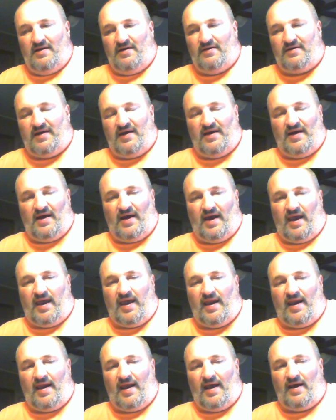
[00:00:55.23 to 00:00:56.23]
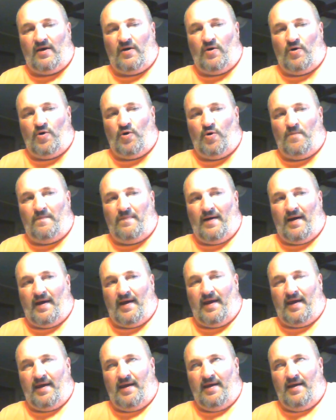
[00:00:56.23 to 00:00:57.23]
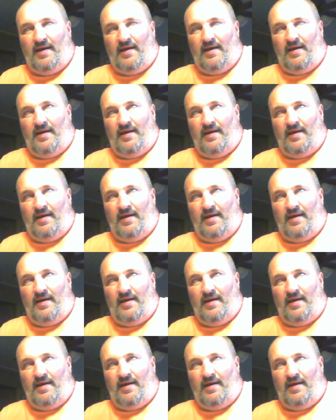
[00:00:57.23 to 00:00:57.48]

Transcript: Okay, I cannot go by